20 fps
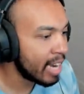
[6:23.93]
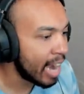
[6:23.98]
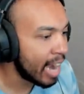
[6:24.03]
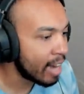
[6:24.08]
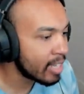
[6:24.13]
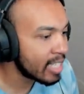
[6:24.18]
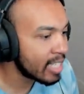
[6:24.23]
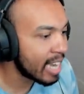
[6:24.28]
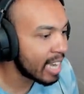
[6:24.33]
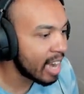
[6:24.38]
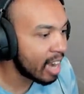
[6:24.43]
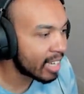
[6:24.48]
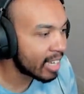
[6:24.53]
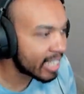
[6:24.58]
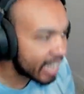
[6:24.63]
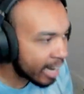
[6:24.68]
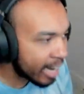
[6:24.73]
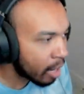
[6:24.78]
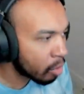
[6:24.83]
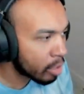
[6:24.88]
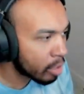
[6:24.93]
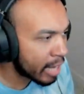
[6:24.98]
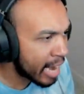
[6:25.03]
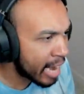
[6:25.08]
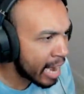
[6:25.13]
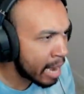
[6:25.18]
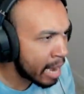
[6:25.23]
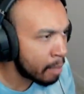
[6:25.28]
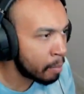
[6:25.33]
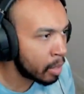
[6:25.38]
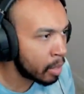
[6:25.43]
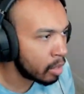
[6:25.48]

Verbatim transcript: How does that not kill him?